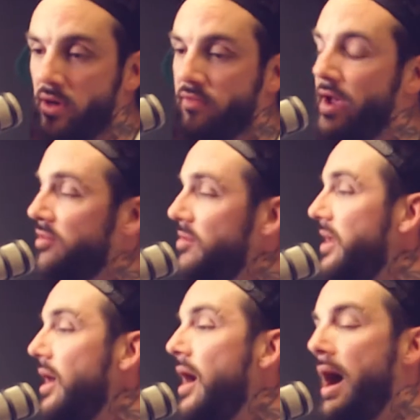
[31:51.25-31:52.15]
And if it has
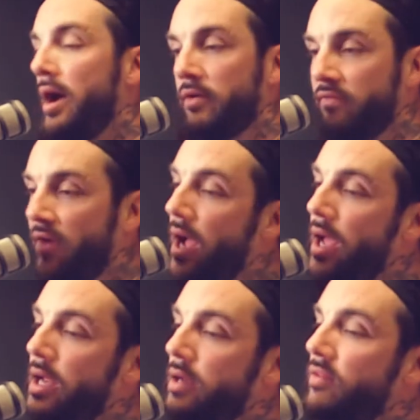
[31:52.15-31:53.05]
to be higher
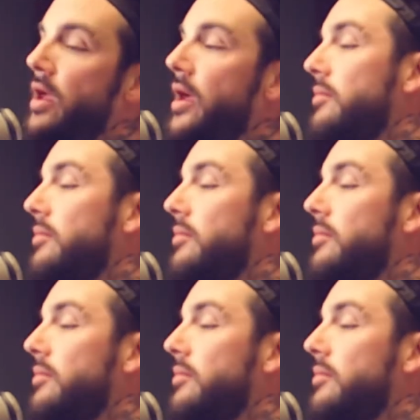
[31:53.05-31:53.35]
fines